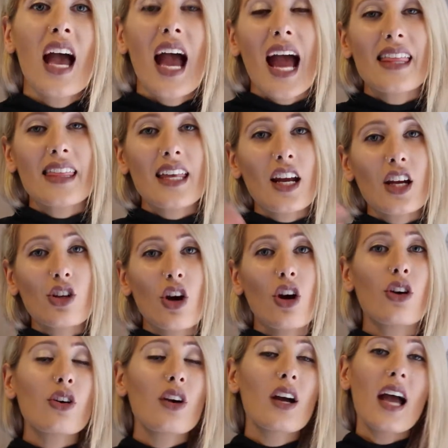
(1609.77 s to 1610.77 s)
And then I
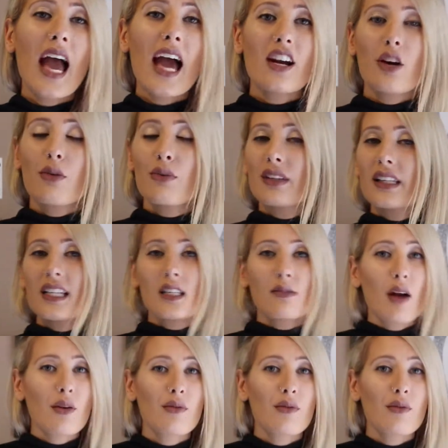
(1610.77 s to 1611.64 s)
go and I release my